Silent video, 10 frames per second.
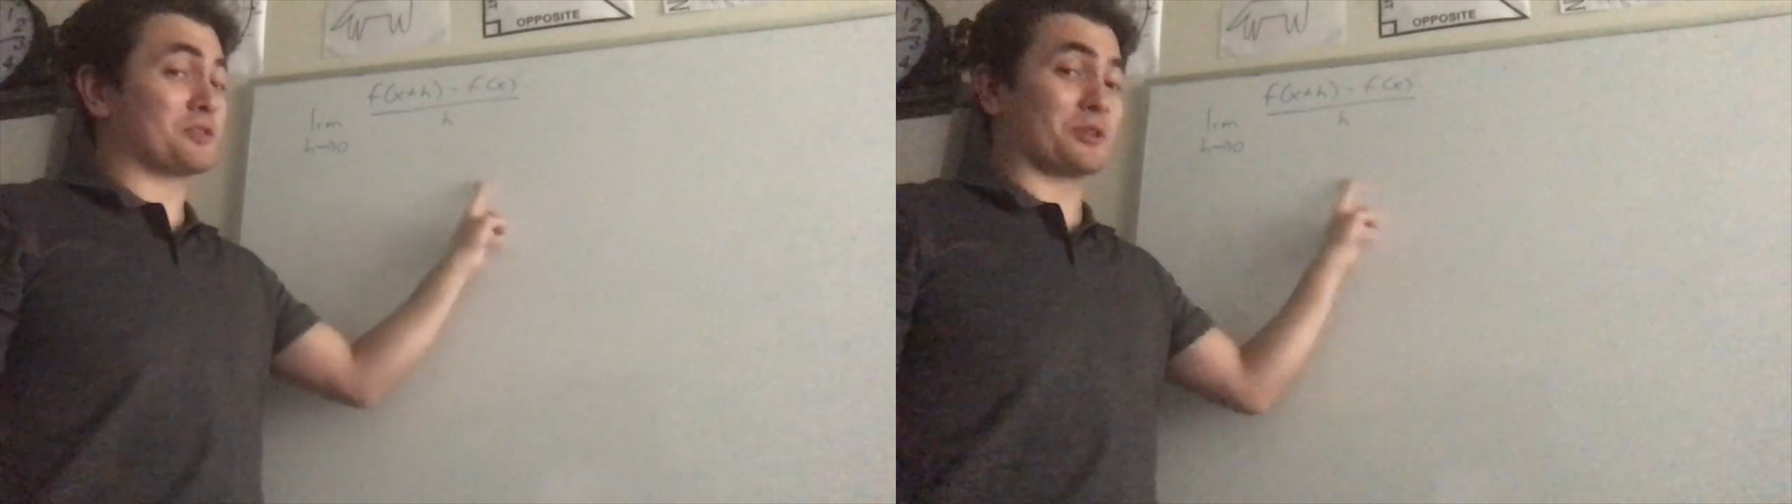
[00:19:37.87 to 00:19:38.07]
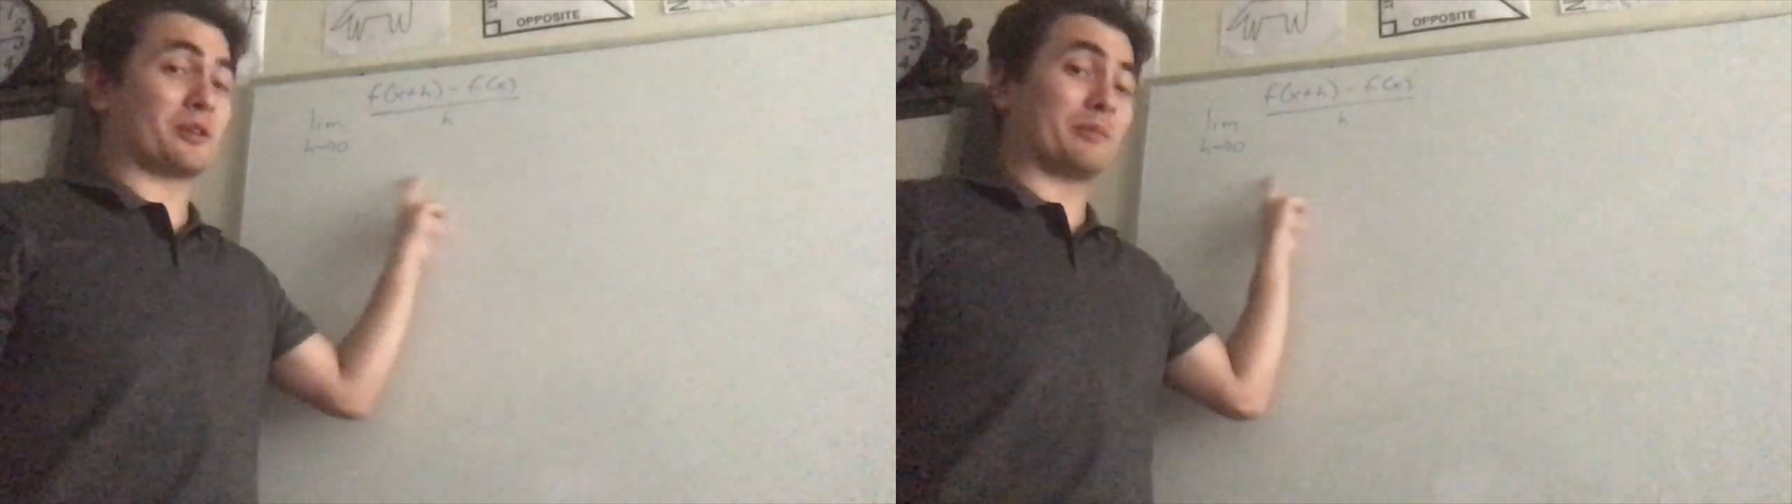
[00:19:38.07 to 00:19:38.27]

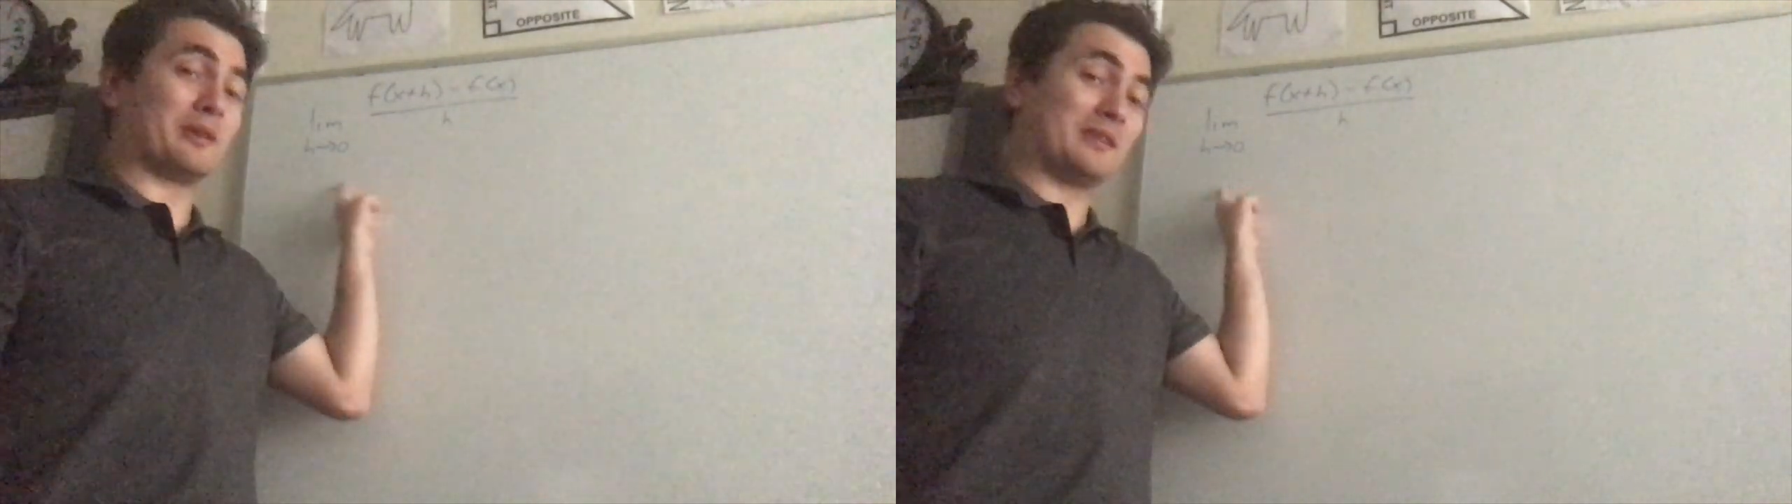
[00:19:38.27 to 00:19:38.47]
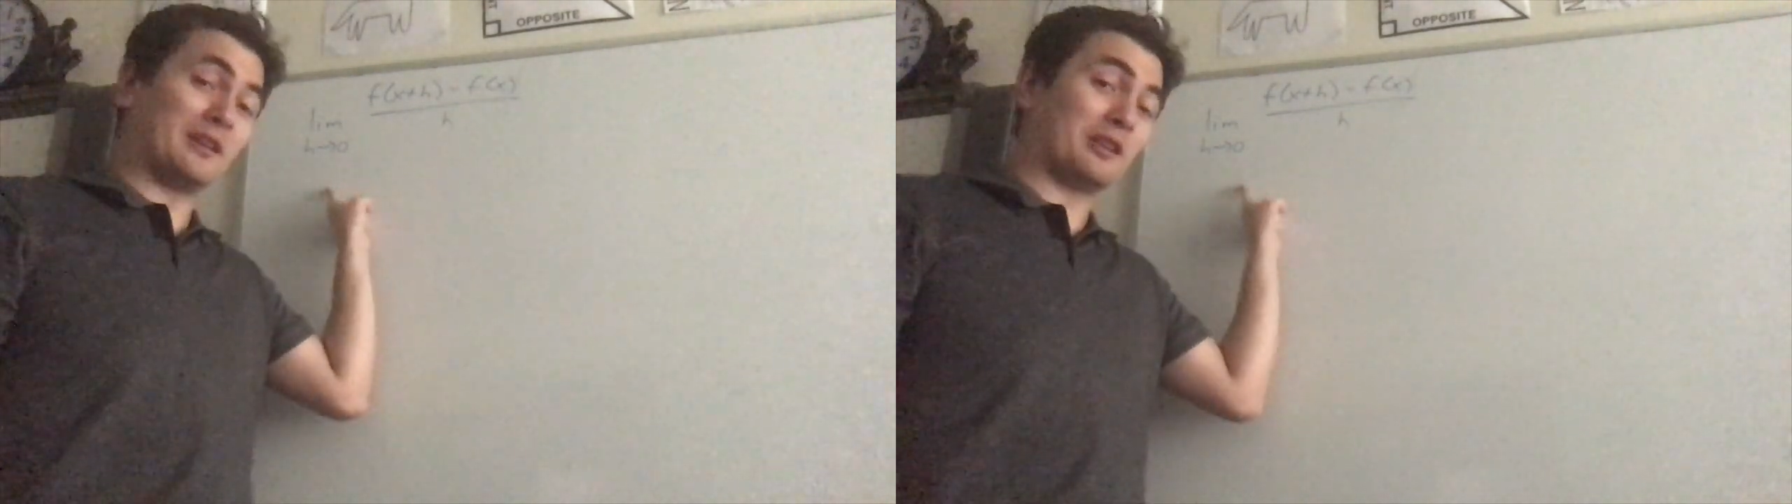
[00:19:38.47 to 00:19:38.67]
you're going to
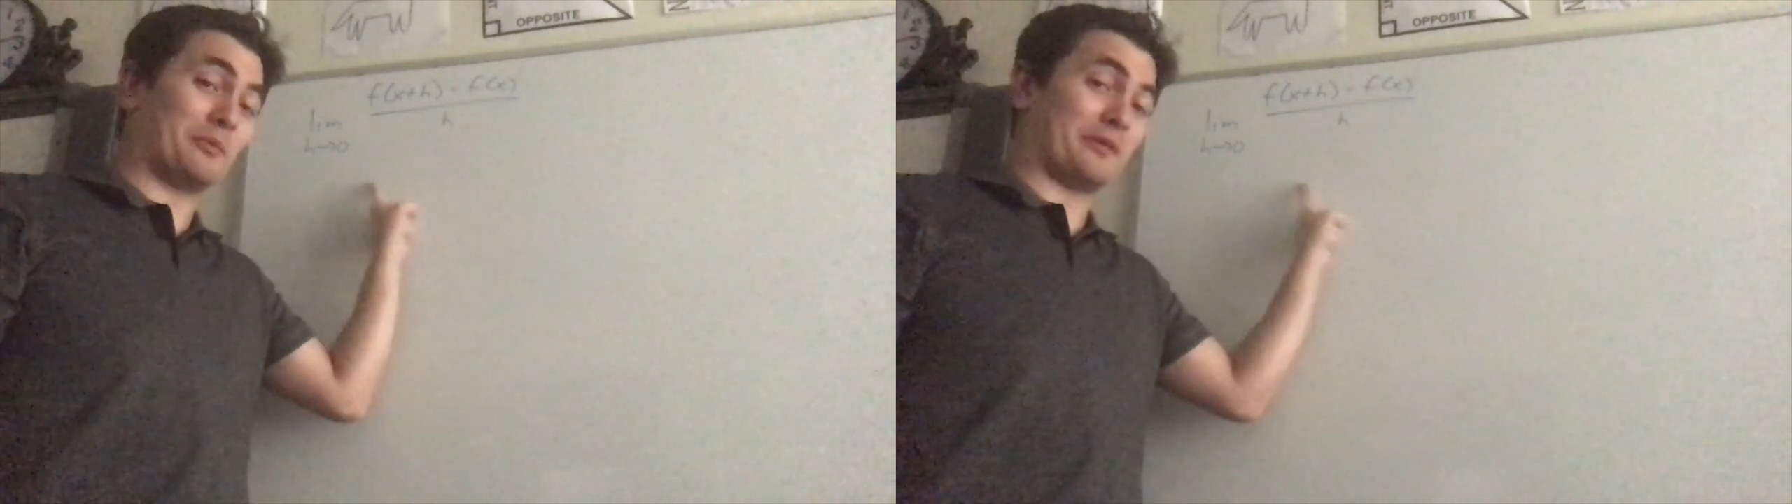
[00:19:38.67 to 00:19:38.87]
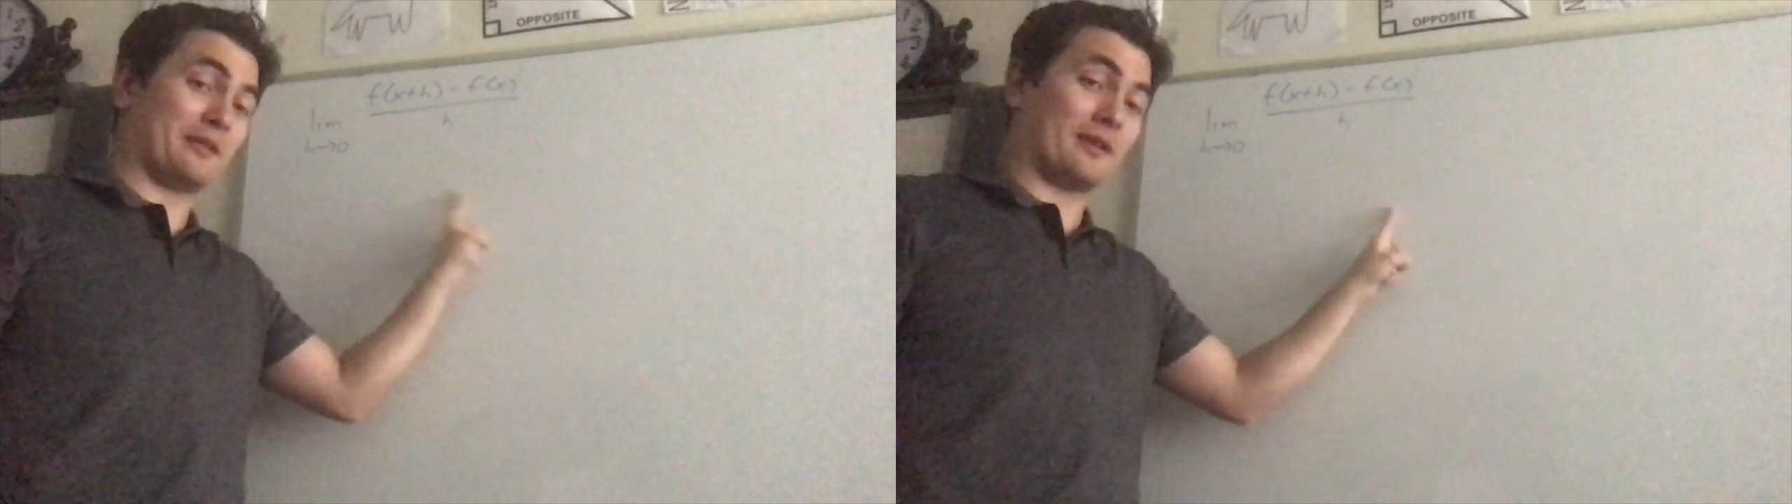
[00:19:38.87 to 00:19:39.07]
be dealing
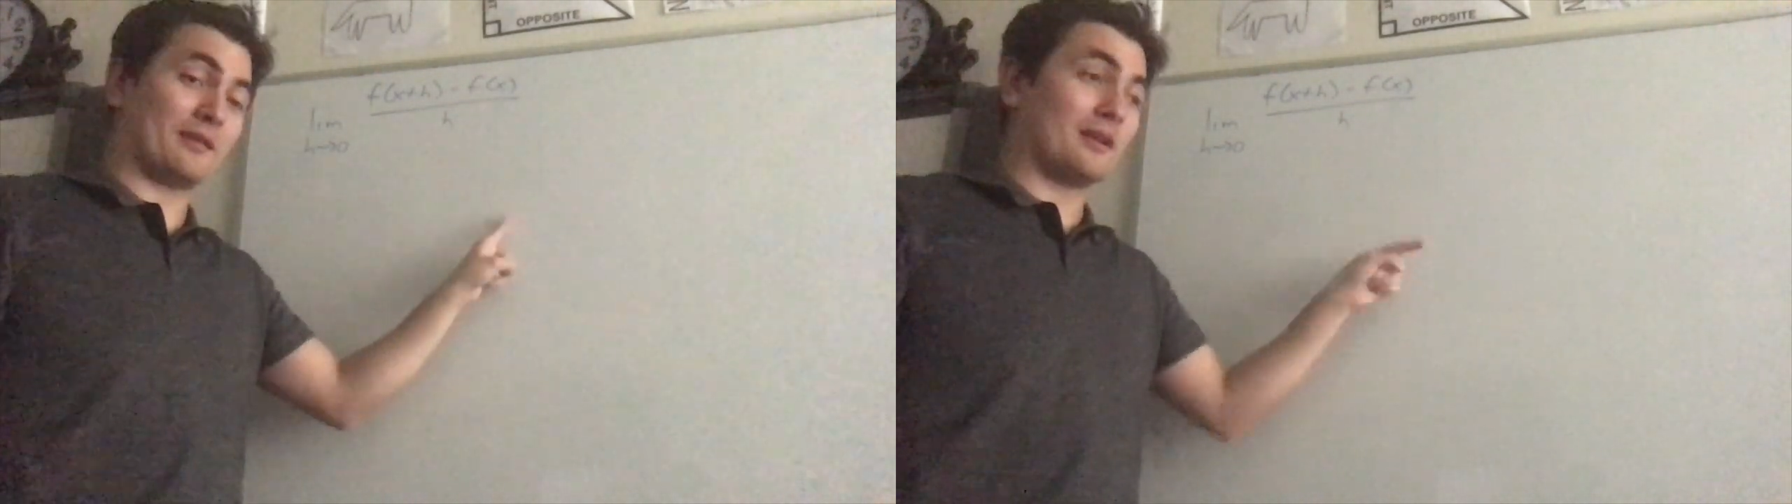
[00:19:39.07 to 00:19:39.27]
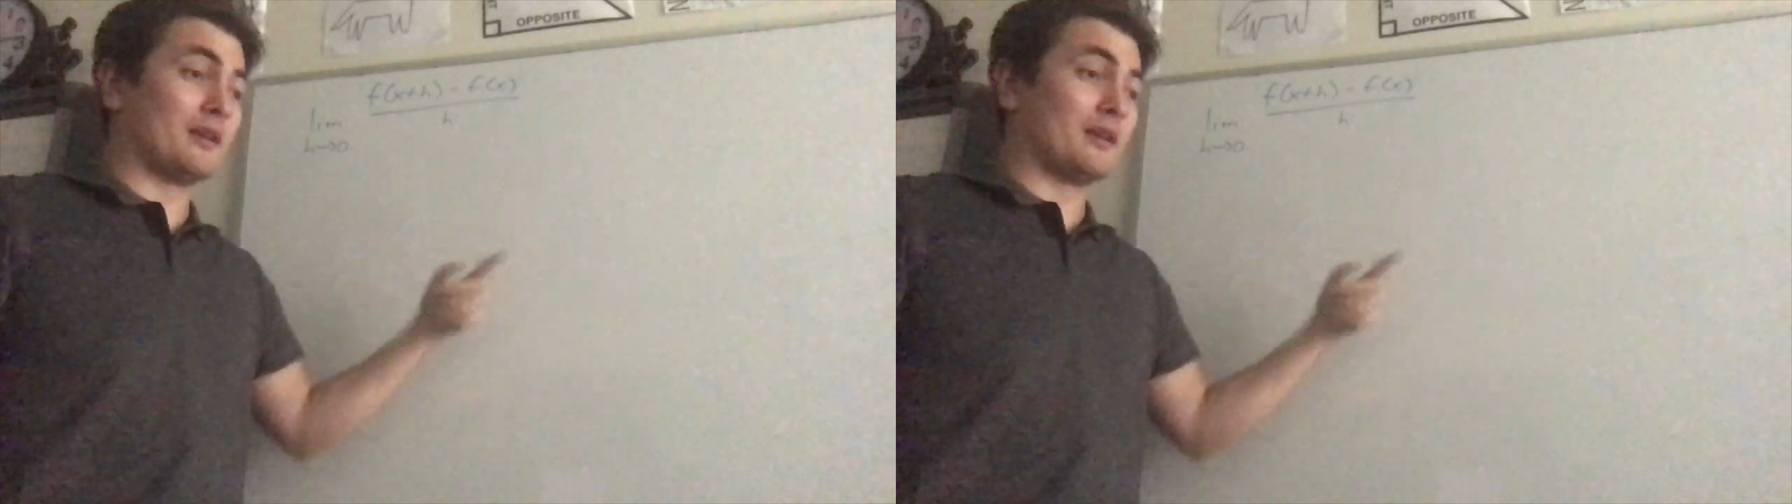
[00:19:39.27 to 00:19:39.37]
with here.